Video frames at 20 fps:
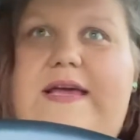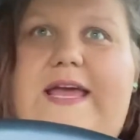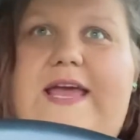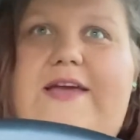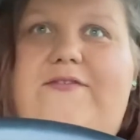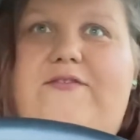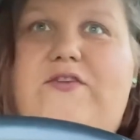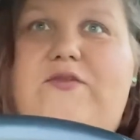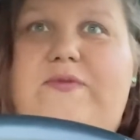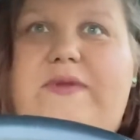
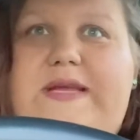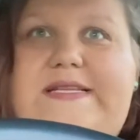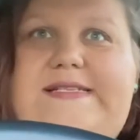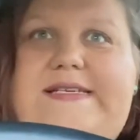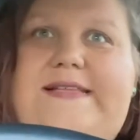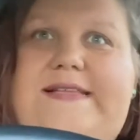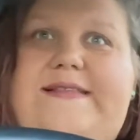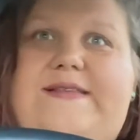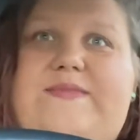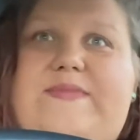If you need
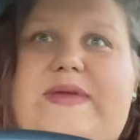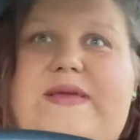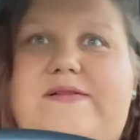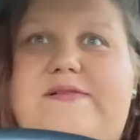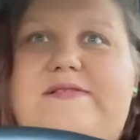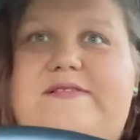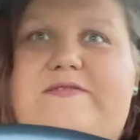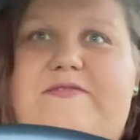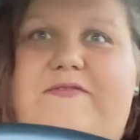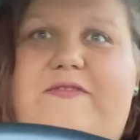to eat the
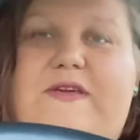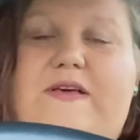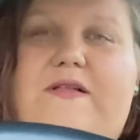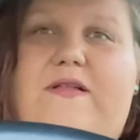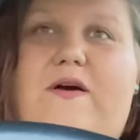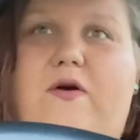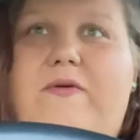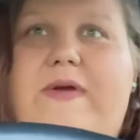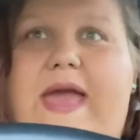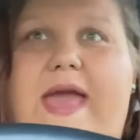meal to feel
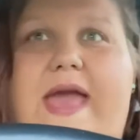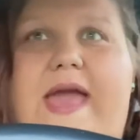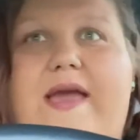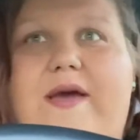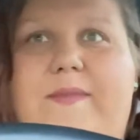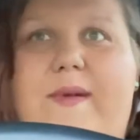okay